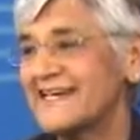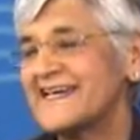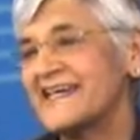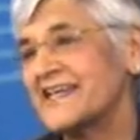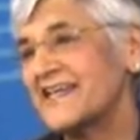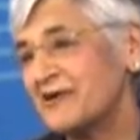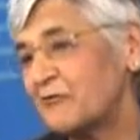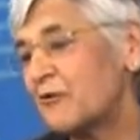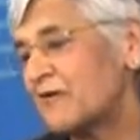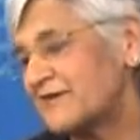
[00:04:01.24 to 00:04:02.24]
and they
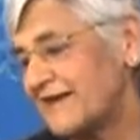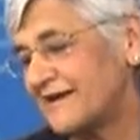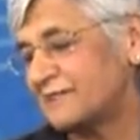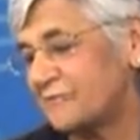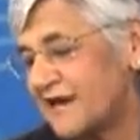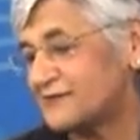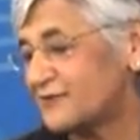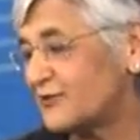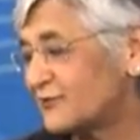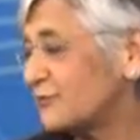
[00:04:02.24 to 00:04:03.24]
were then made
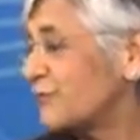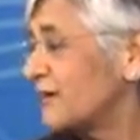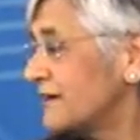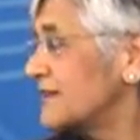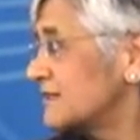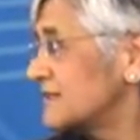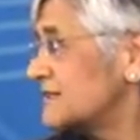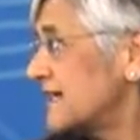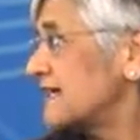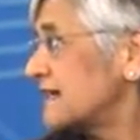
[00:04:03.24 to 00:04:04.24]
to
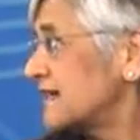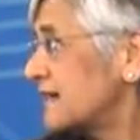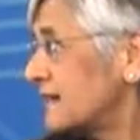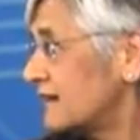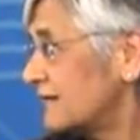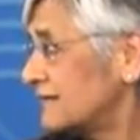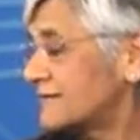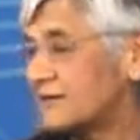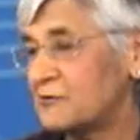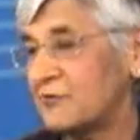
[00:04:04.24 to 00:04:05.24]

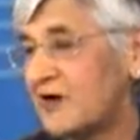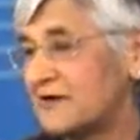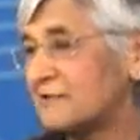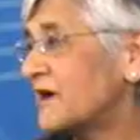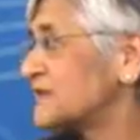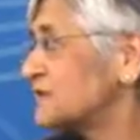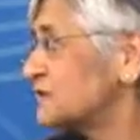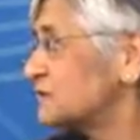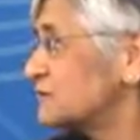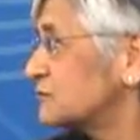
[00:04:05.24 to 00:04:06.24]
they were
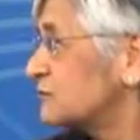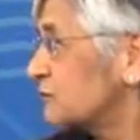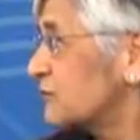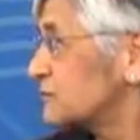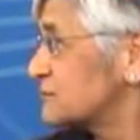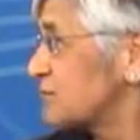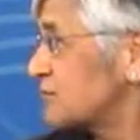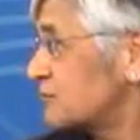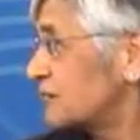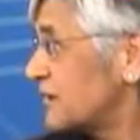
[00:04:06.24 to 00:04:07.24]
randomized to those
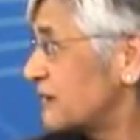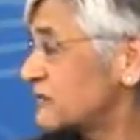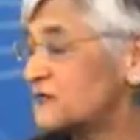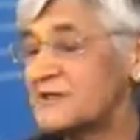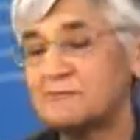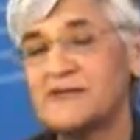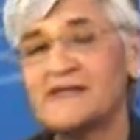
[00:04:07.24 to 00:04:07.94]
with or without treatment.